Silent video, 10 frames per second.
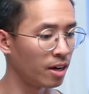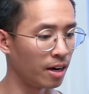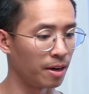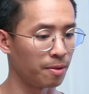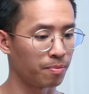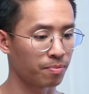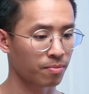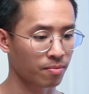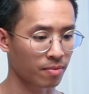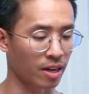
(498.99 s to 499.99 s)
Um,
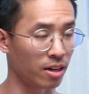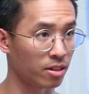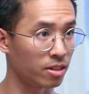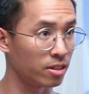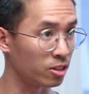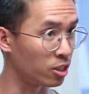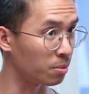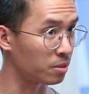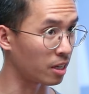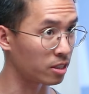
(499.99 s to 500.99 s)
had a good
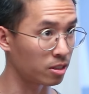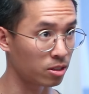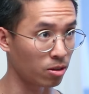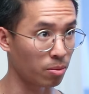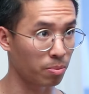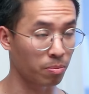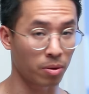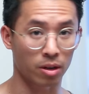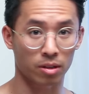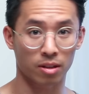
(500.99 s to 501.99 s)
gym session, so
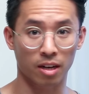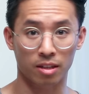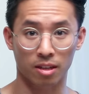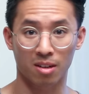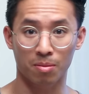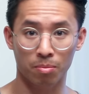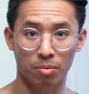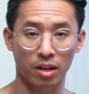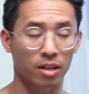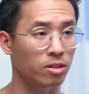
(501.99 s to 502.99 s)
put it, like the
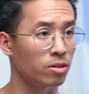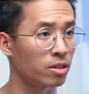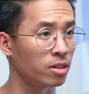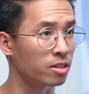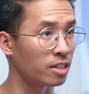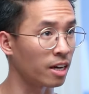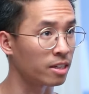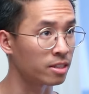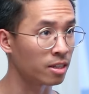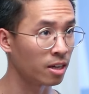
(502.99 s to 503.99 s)
product through a good
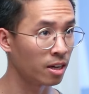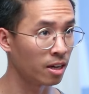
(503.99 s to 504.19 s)
test.